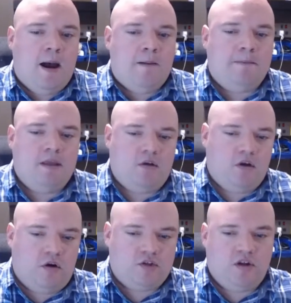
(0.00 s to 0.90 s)
You're
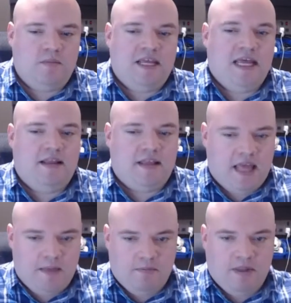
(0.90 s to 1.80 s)
also going to be getting the
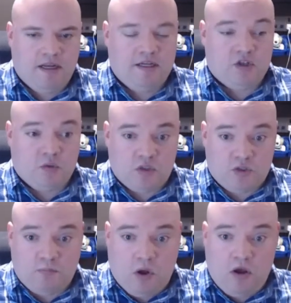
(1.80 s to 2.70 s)
capabilities to
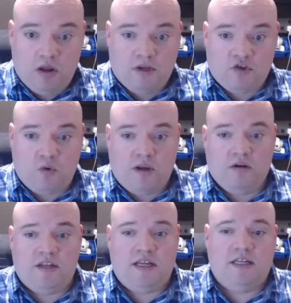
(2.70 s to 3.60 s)
respond much
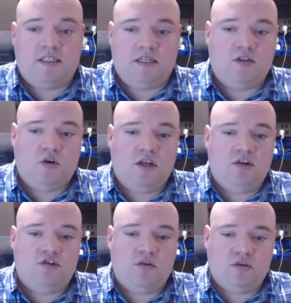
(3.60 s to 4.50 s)
quicker to incidents or
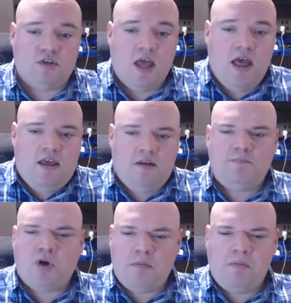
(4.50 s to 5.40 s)
issues. You're
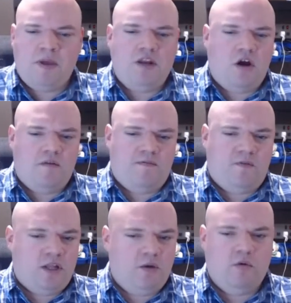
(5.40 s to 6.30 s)
probably not
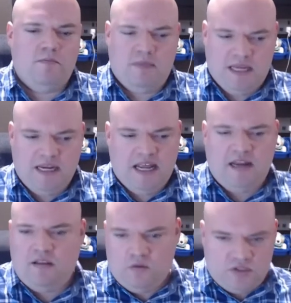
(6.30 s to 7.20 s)
fully
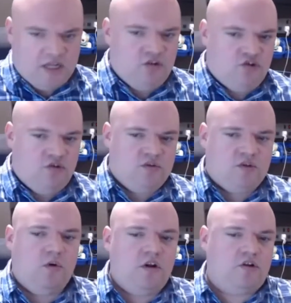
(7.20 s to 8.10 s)
remediating those issues,
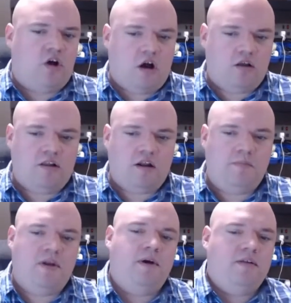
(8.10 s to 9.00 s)
and we're going to talk a little
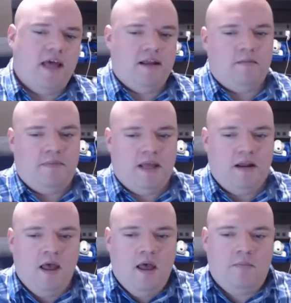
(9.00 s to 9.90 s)
bit about that in a bit.
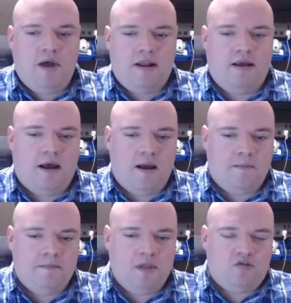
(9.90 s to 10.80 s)
But
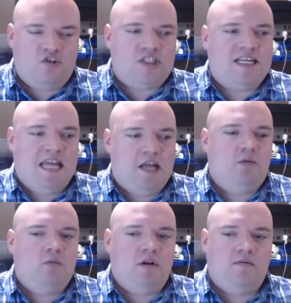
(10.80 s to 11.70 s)
just
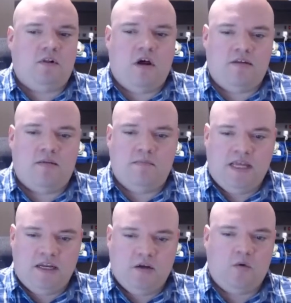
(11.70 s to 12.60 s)
getting rid of a lot of the
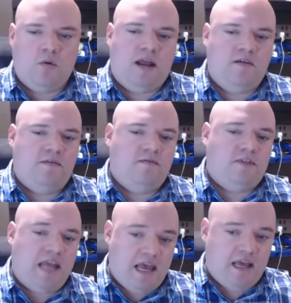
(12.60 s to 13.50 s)
menial and repetitive
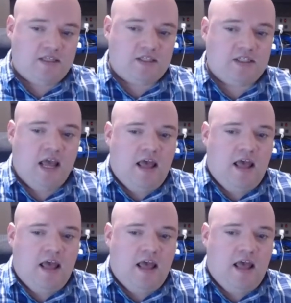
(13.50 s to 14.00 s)
tasks,